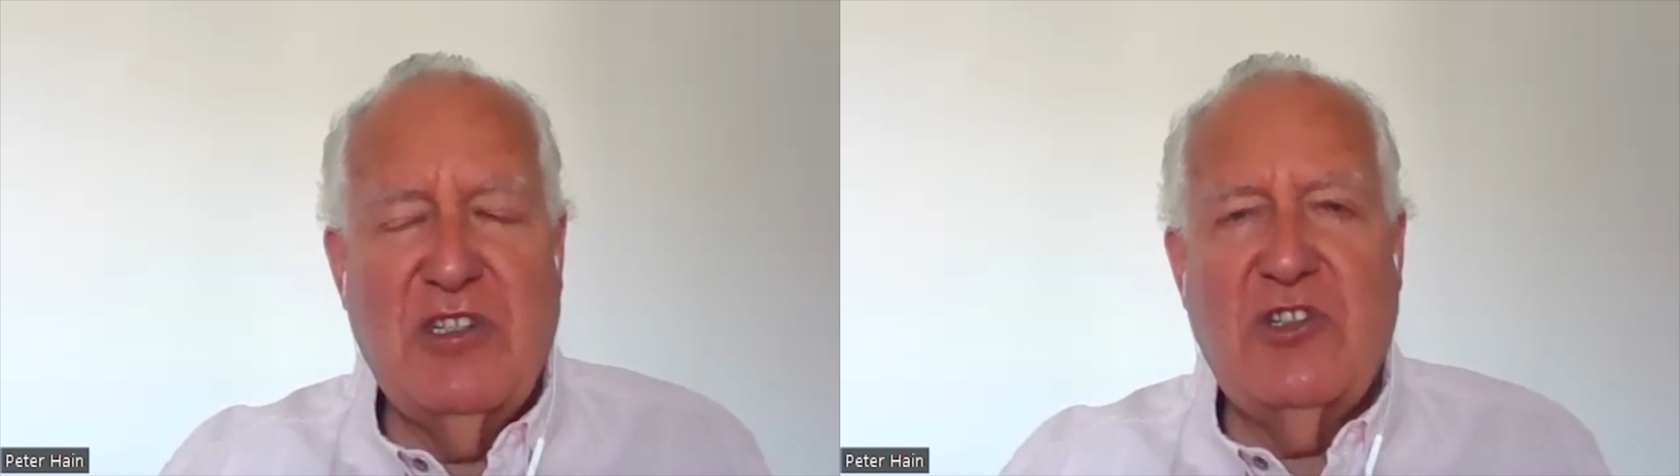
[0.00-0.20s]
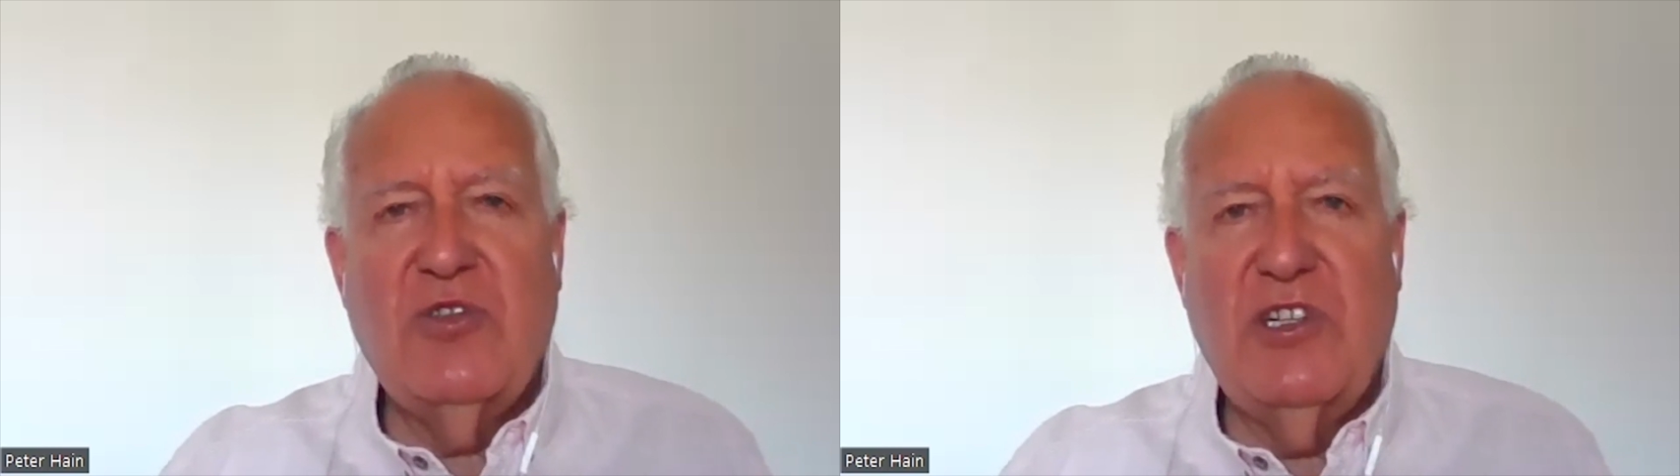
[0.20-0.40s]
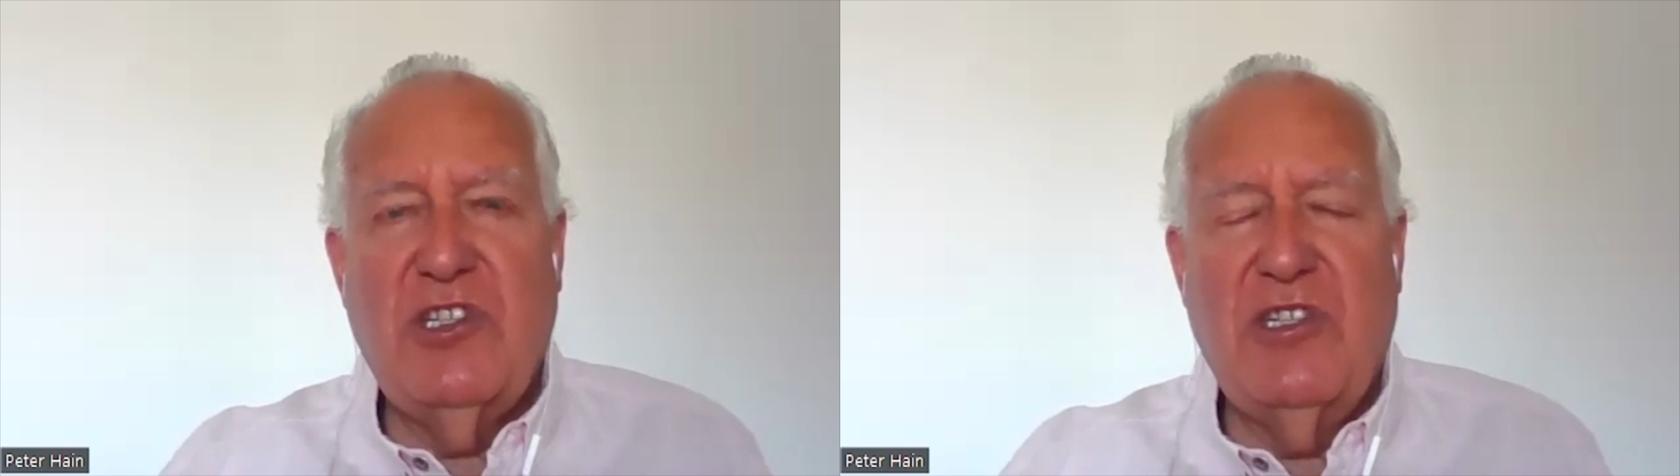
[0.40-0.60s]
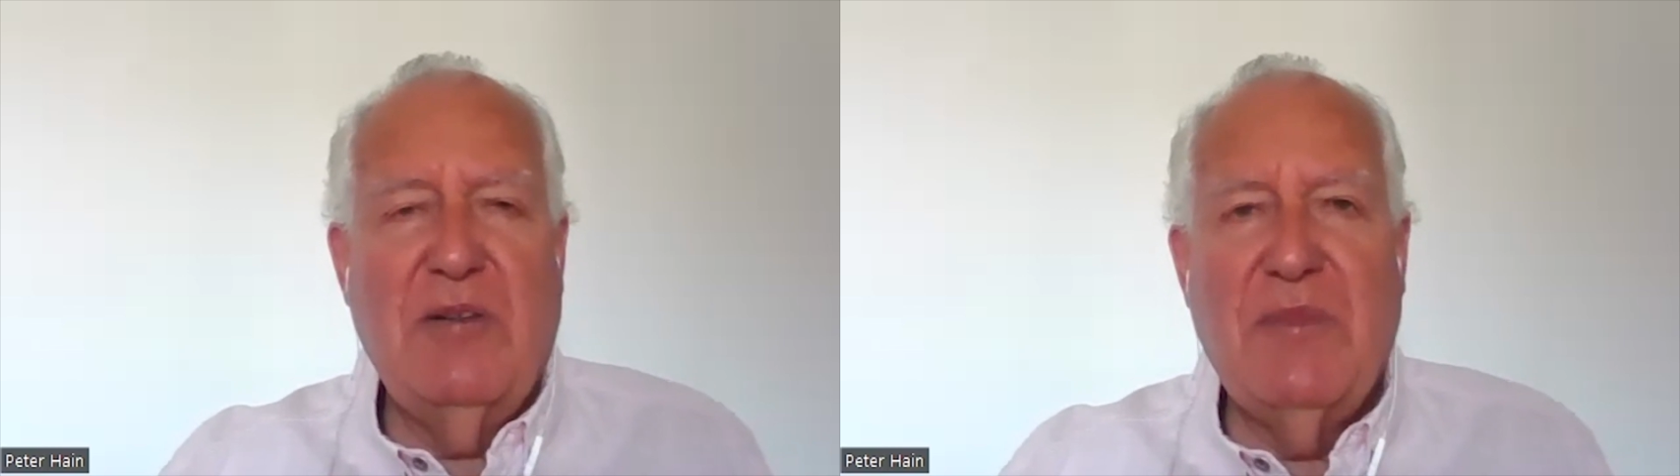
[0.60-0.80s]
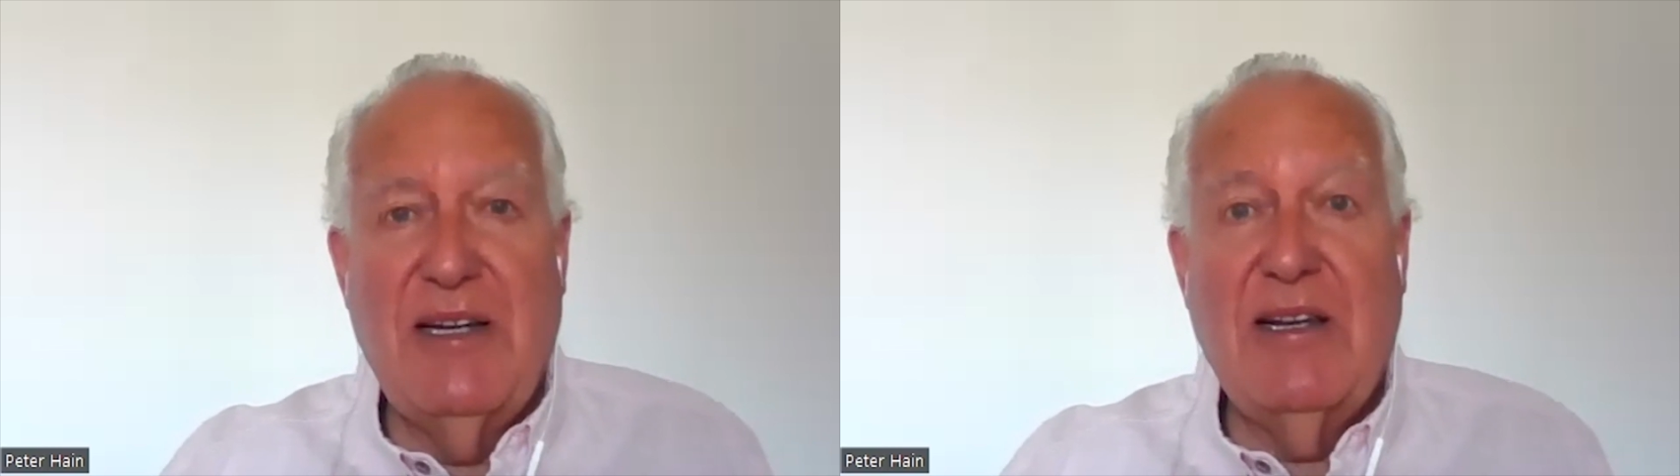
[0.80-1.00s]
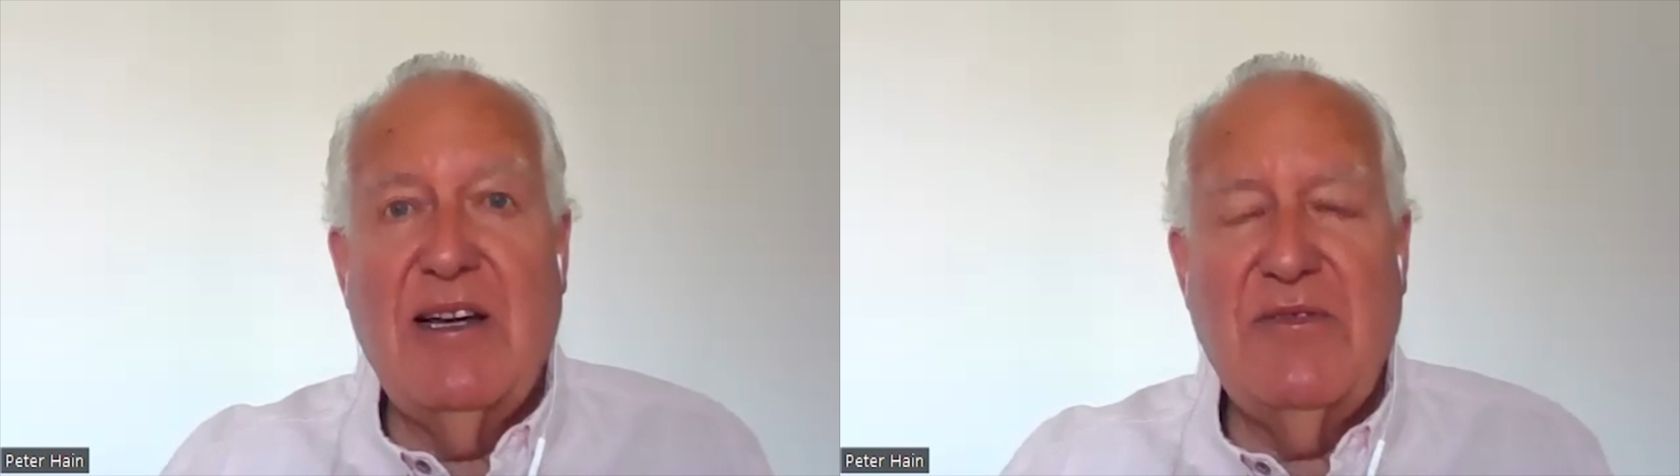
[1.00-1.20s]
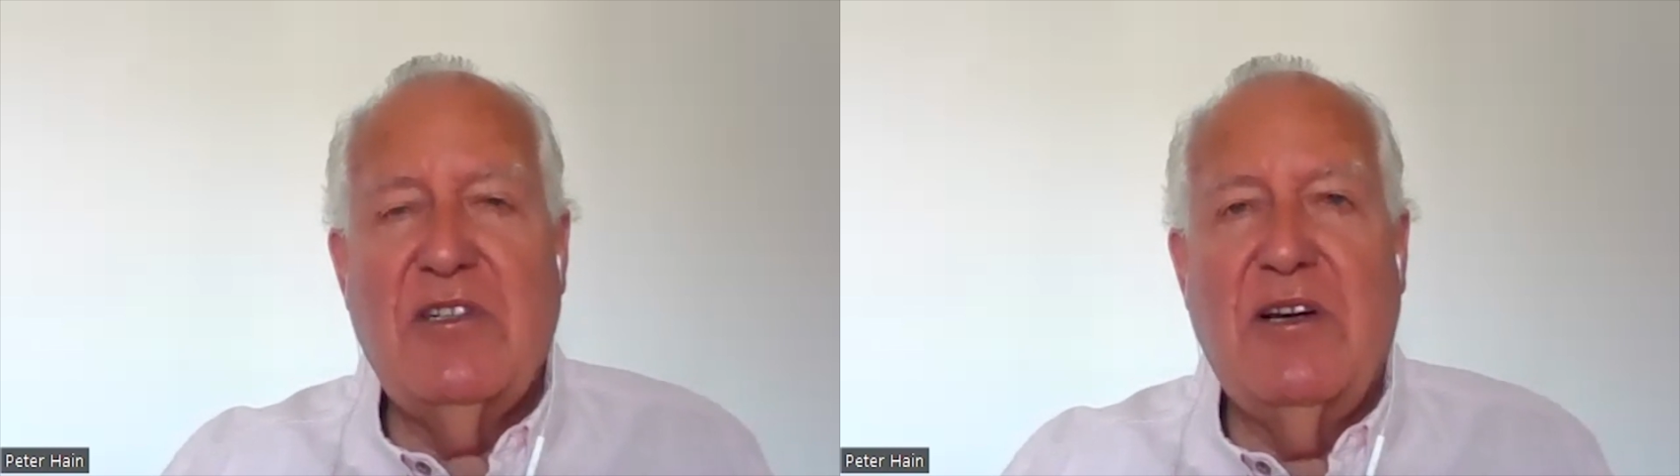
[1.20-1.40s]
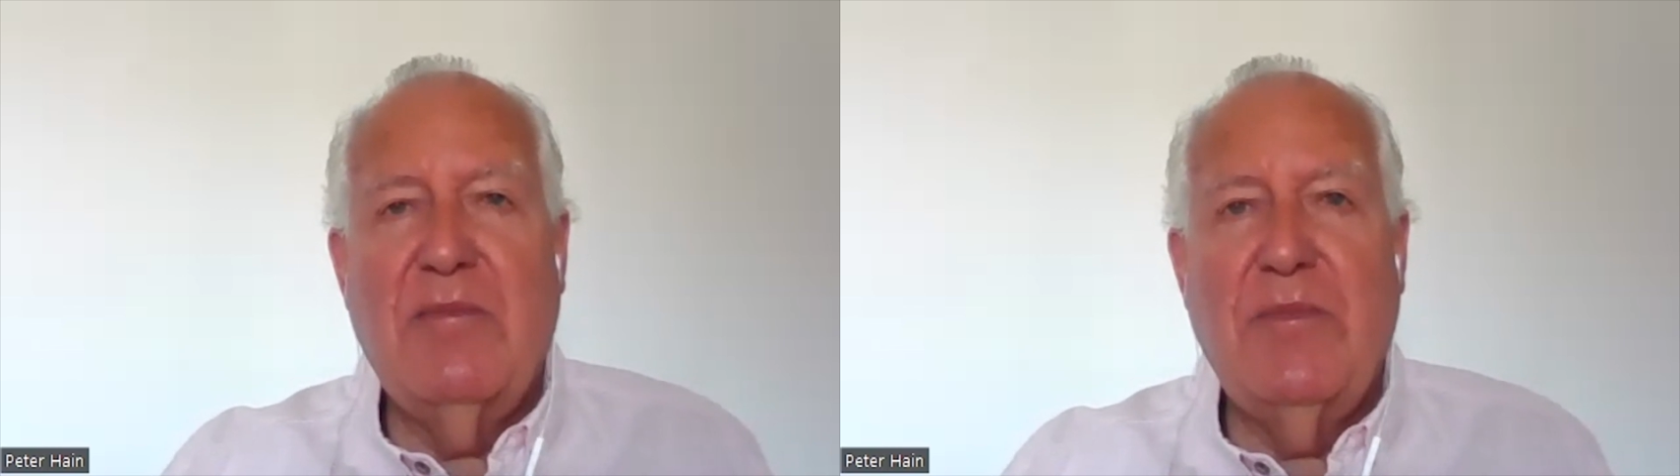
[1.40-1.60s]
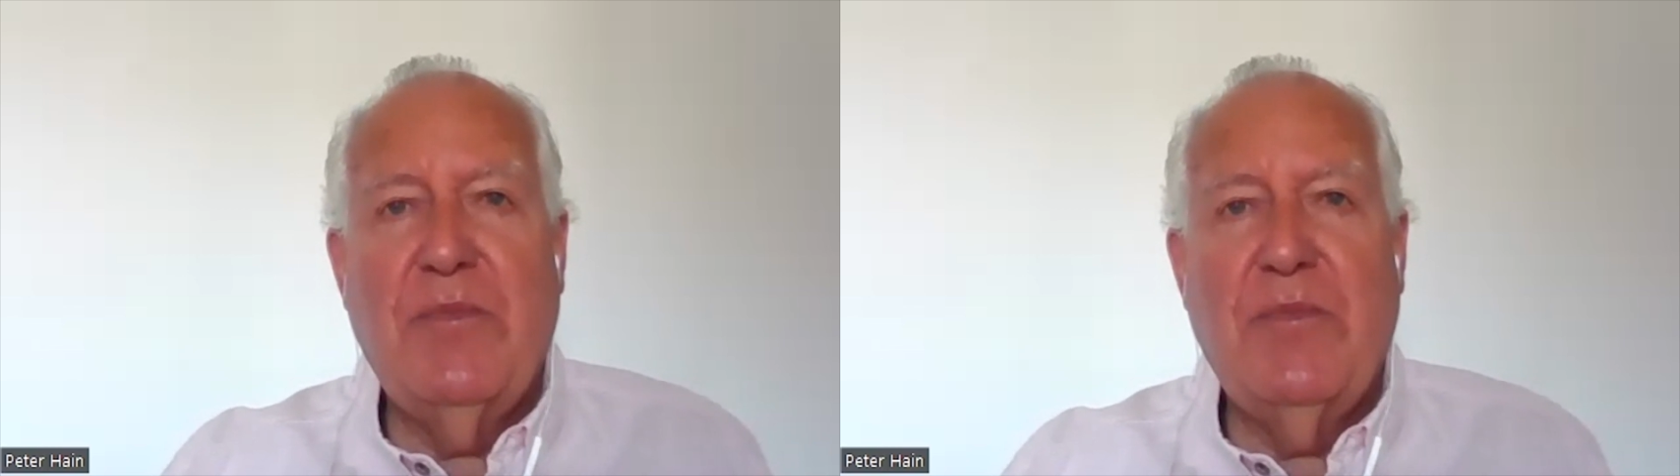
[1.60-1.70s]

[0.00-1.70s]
situation in my lifetime.